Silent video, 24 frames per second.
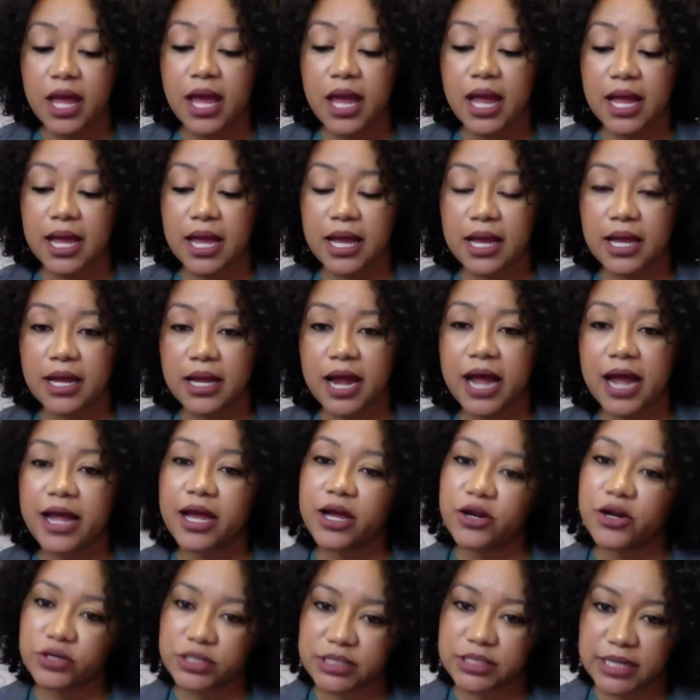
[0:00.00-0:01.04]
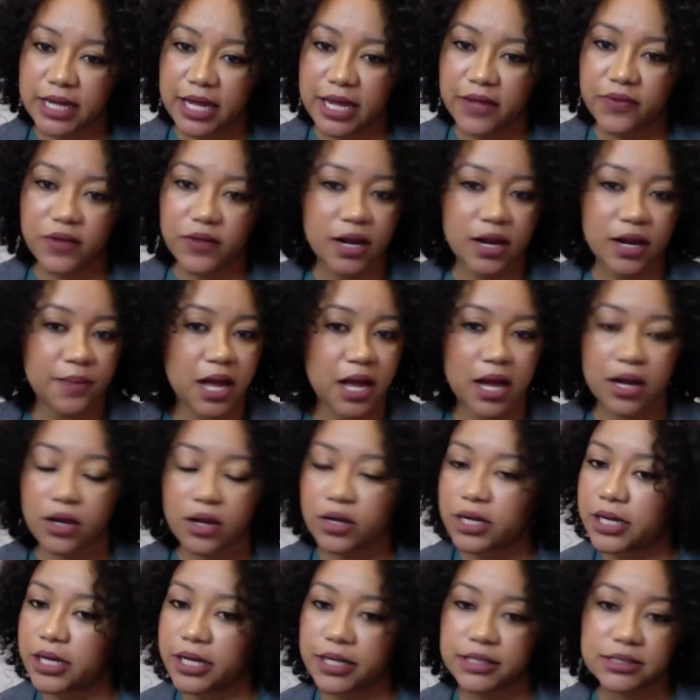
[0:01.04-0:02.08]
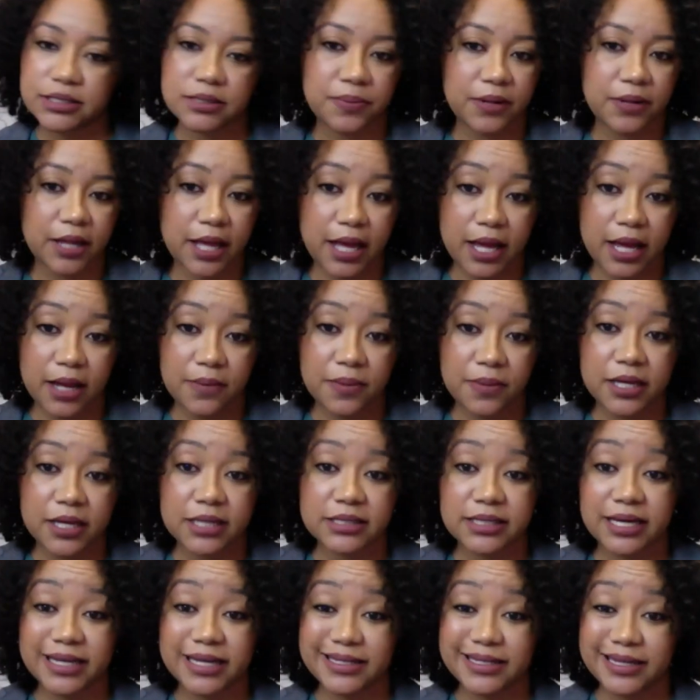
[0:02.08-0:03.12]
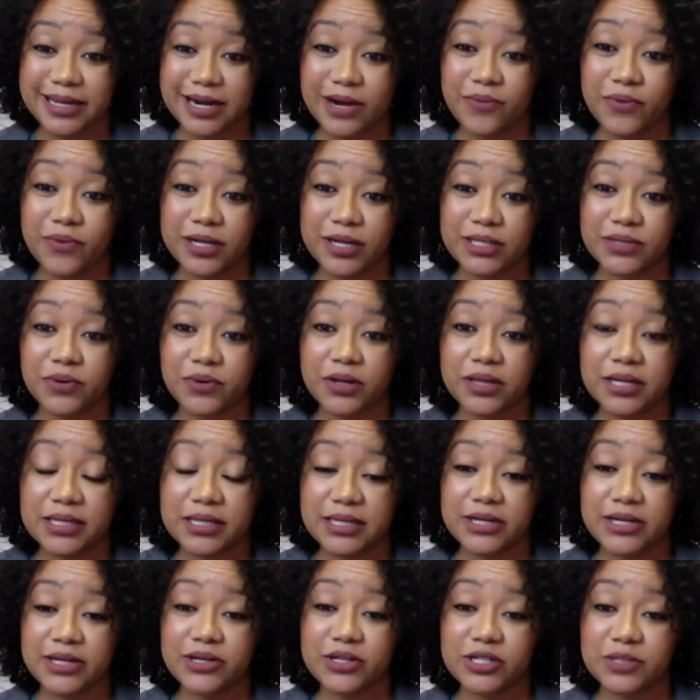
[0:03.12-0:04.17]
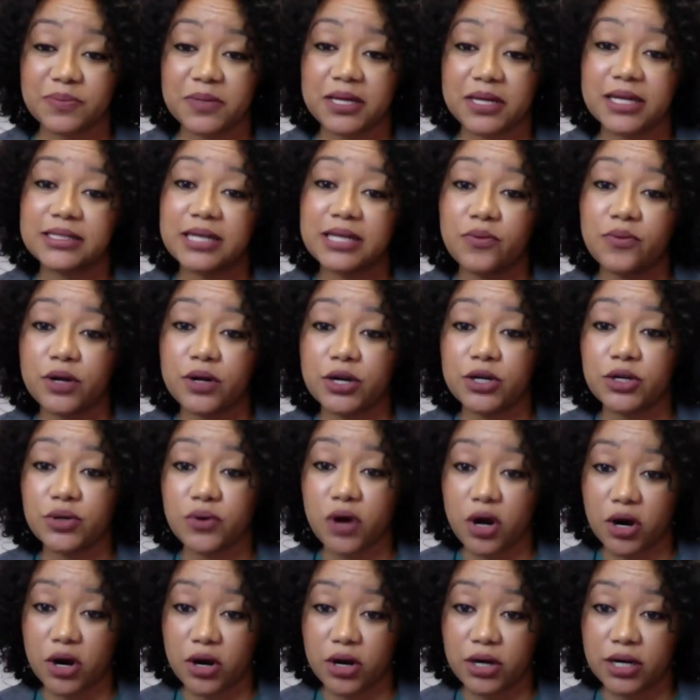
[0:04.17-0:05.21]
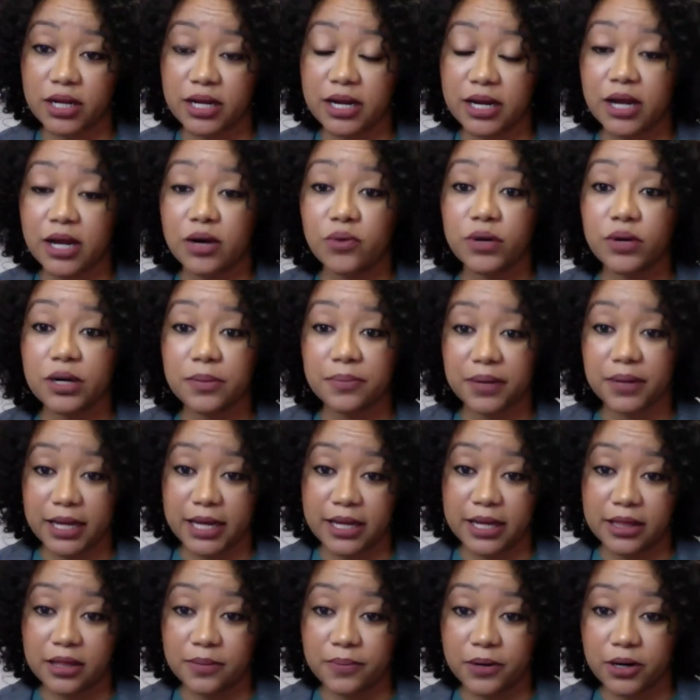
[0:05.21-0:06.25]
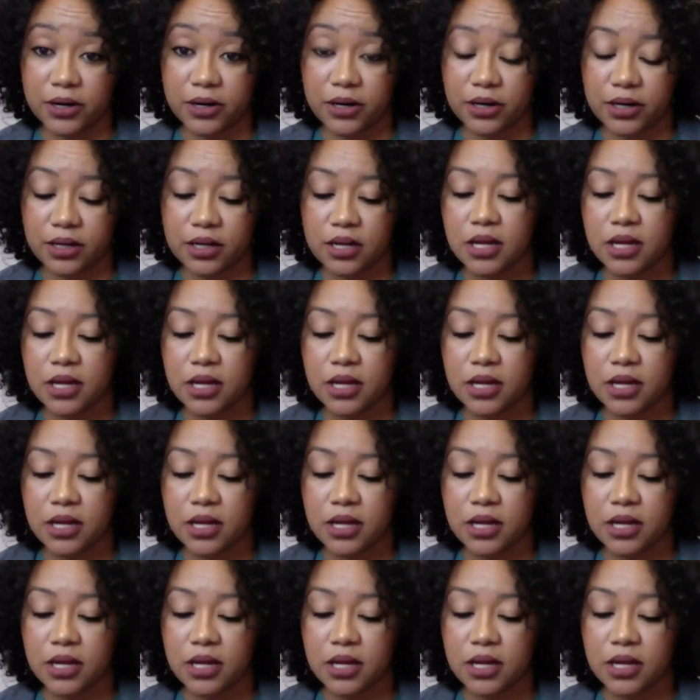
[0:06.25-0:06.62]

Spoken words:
And I understand that I'm not going to get to play because I said I wanted to wear these heels because I want to do art and I don't want to play at the park.